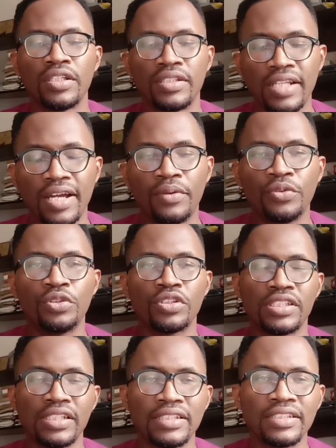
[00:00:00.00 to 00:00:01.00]
Now, you're
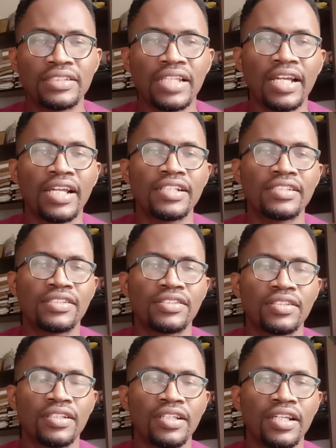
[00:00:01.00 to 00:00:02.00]
setting targets,
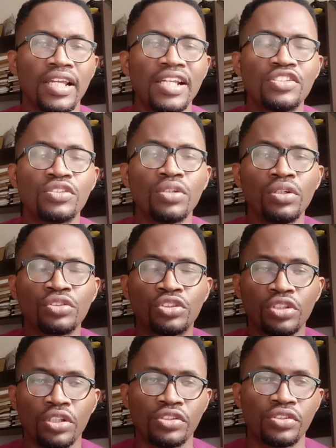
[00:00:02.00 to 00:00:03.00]
it's not
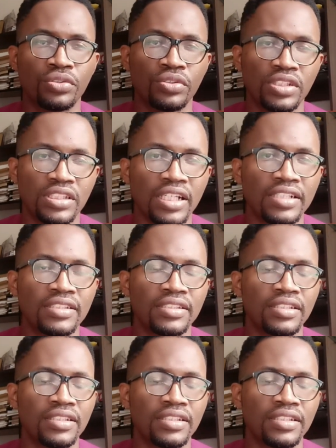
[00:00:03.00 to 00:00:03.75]
just to set